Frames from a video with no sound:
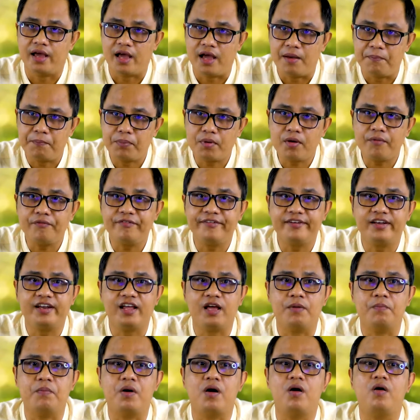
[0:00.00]
appropriate
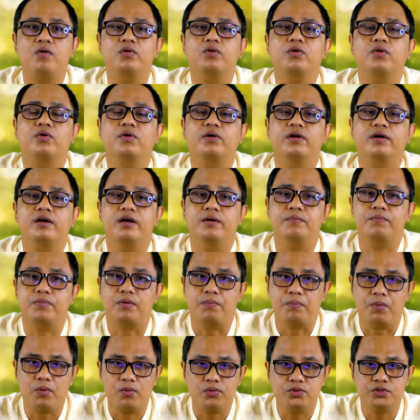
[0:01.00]
amount or
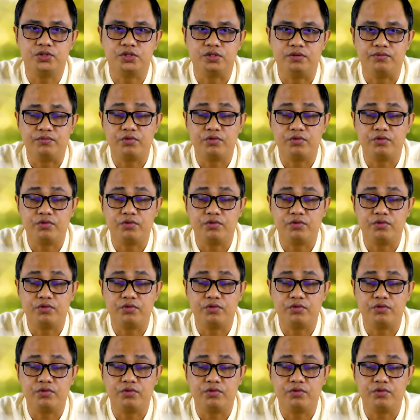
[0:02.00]
proportion.